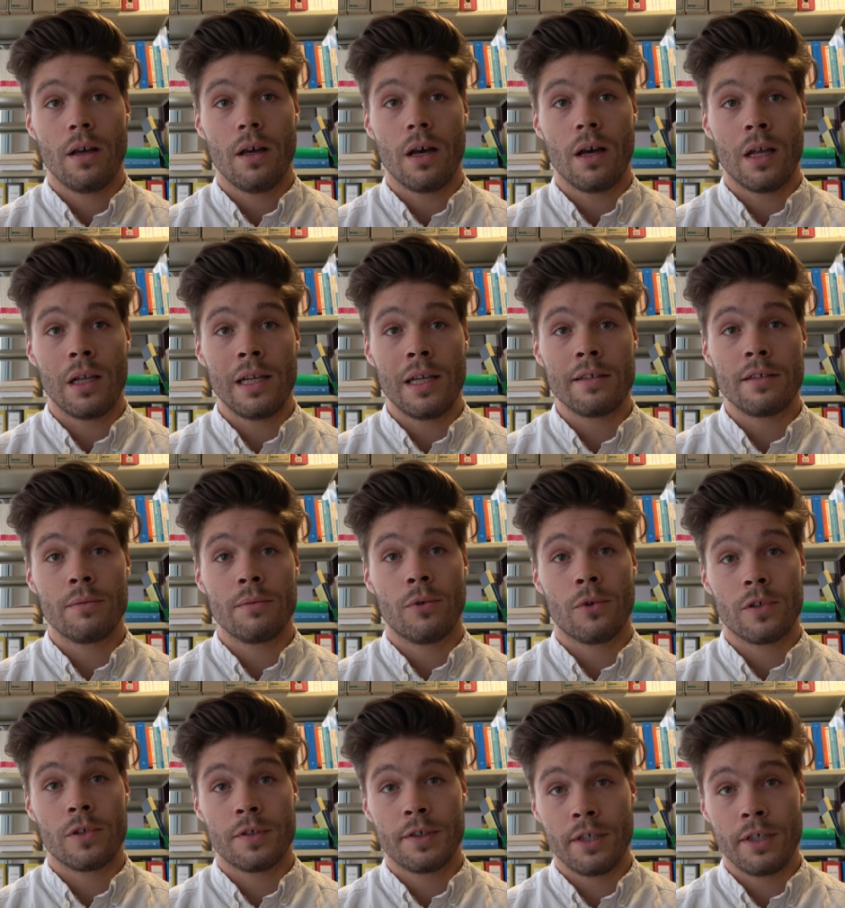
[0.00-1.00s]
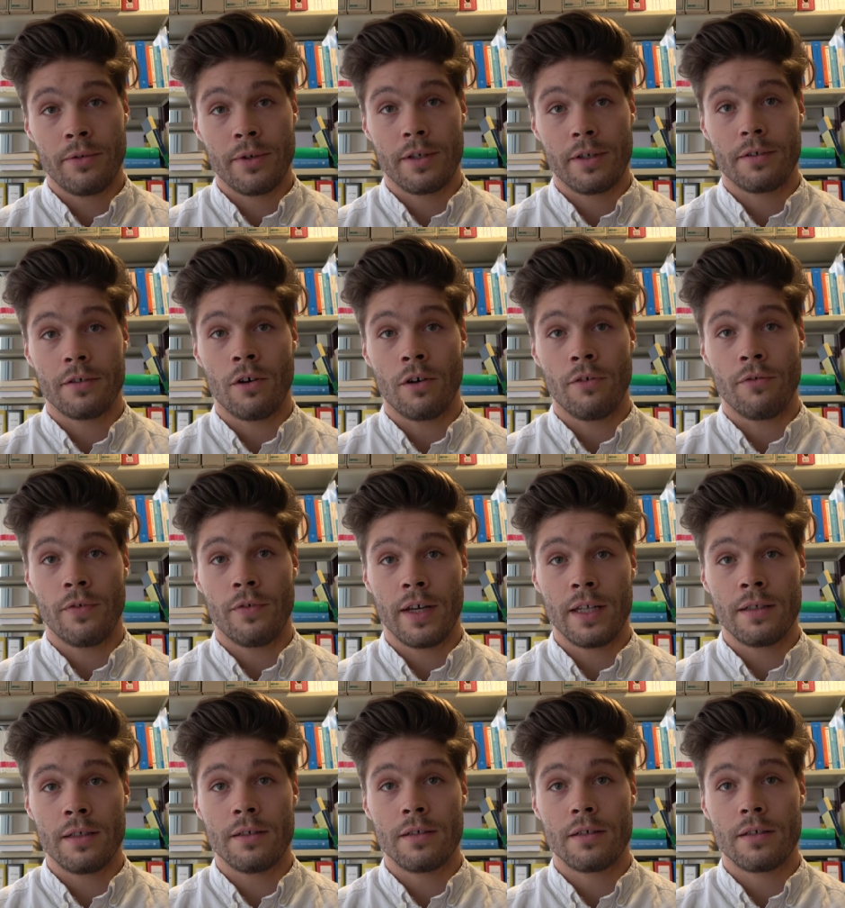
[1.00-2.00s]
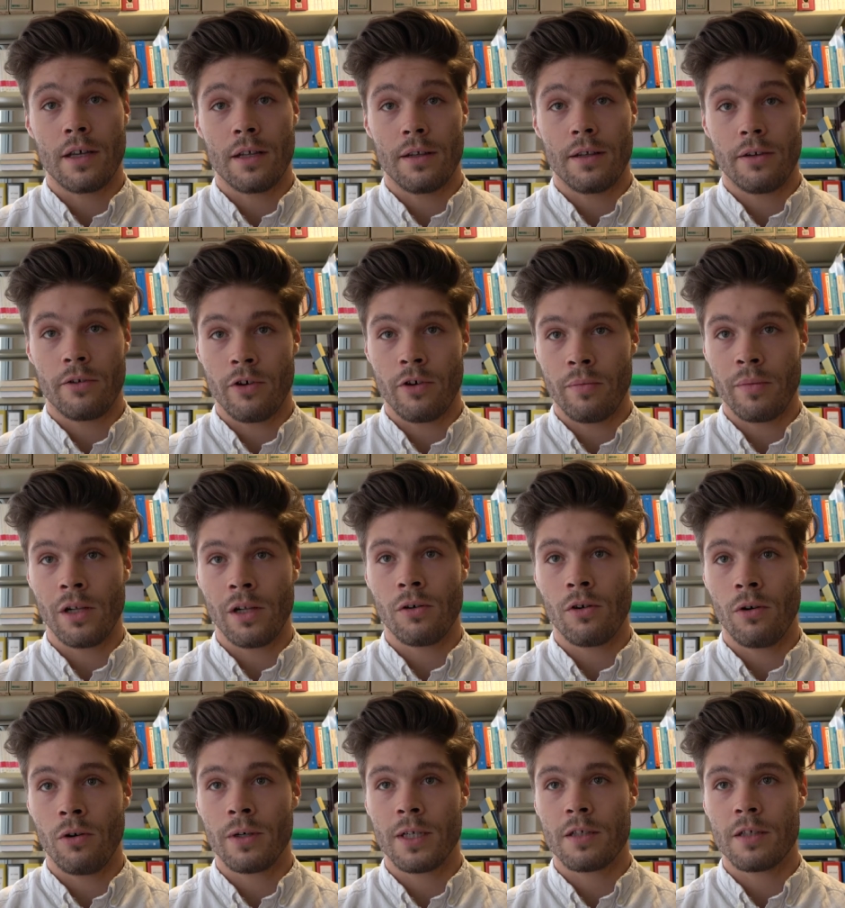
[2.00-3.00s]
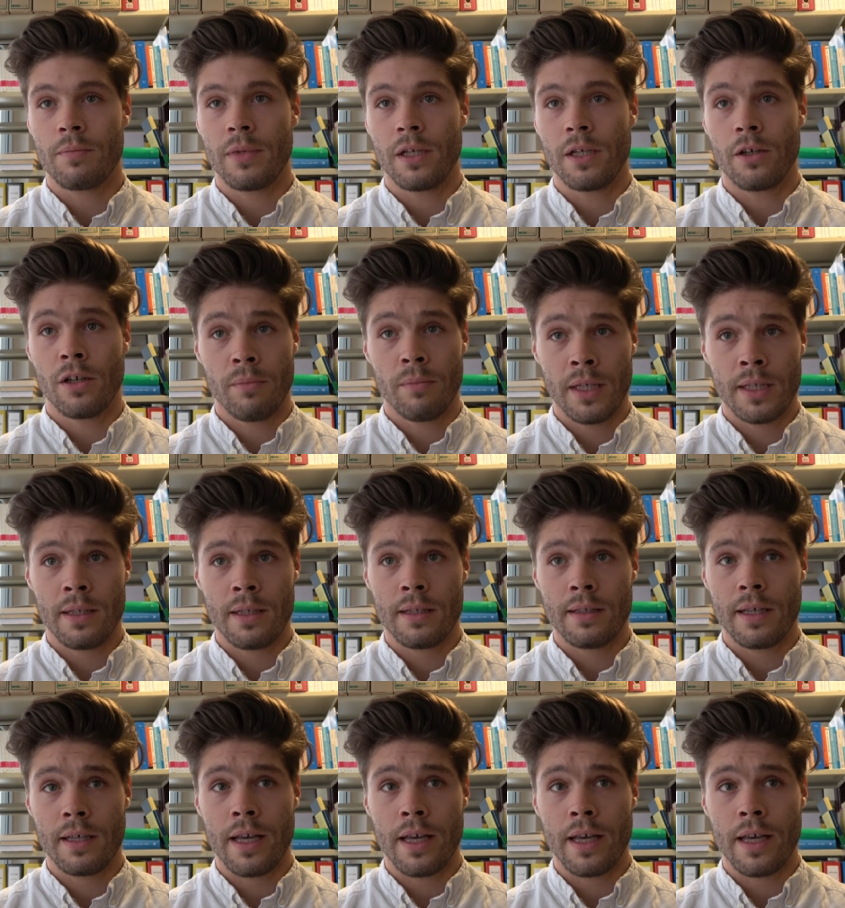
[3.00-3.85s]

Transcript: Unless a more serious offense under the Criminal Code has been committed,